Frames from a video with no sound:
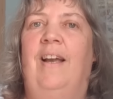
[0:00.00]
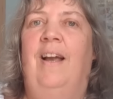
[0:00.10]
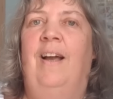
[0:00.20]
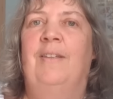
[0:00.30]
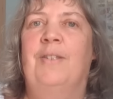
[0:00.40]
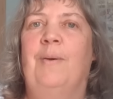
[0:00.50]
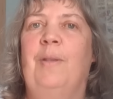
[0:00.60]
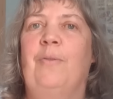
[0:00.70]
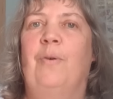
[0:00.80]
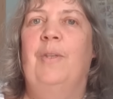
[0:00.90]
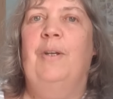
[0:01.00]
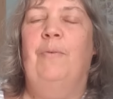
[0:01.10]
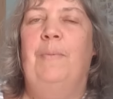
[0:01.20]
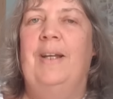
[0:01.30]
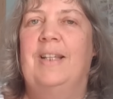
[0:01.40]
And so I thought that it
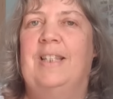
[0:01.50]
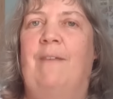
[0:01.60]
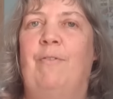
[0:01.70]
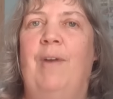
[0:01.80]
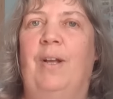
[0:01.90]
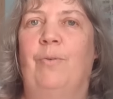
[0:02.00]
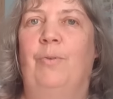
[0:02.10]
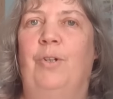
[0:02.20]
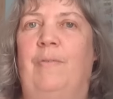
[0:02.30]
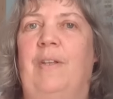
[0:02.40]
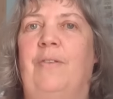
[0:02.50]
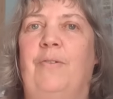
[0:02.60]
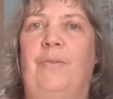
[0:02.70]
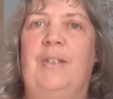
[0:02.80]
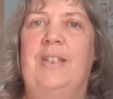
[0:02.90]
would be nice to have a record of it
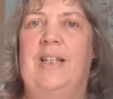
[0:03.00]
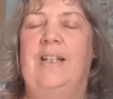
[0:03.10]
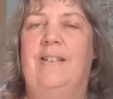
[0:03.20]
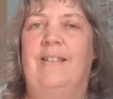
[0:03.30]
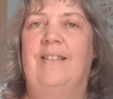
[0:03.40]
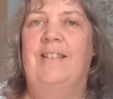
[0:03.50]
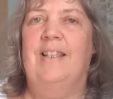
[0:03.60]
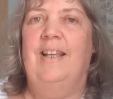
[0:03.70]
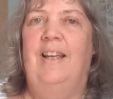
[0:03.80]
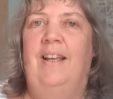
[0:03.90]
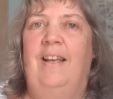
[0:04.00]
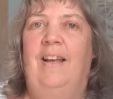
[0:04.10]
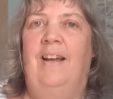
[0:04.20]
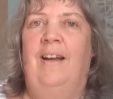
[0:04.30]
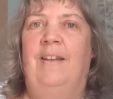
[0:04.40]
through the seasons.
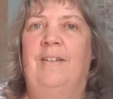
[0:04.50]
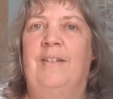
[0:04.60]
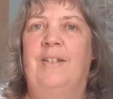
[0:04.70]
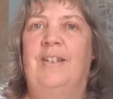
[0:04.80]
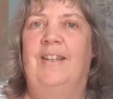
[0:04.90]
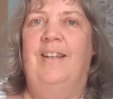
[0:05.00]
And